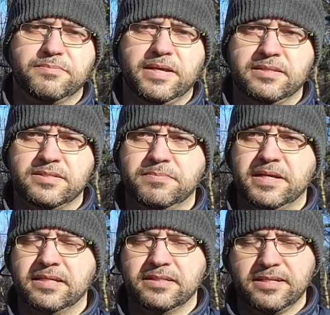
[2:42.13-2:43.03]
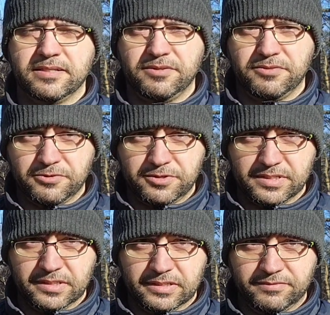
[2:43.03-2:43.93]
as back in the 1930s a
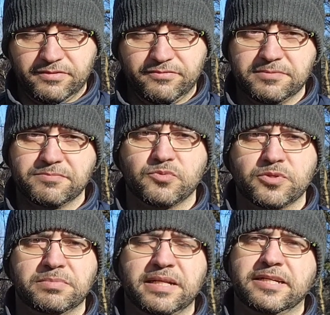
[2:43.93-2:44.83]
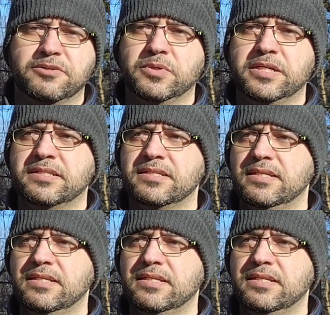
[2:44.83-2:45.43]
lot of the films were black and white.